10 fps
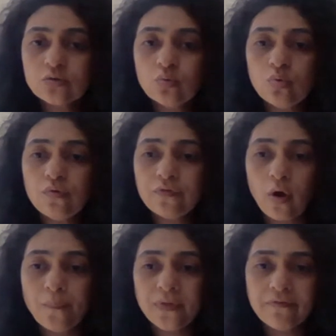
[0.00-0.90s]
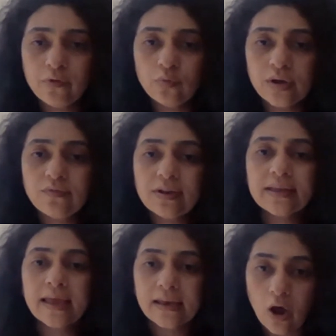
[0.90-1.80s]
who from the fluid will
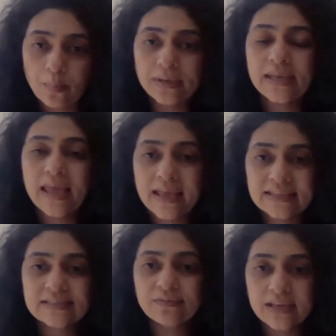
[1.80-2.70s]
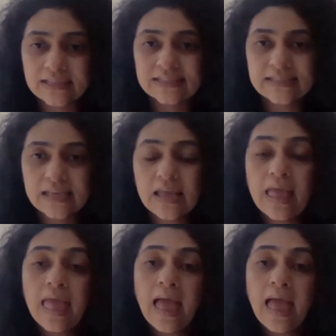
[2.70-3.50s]
get how many eggs we can see,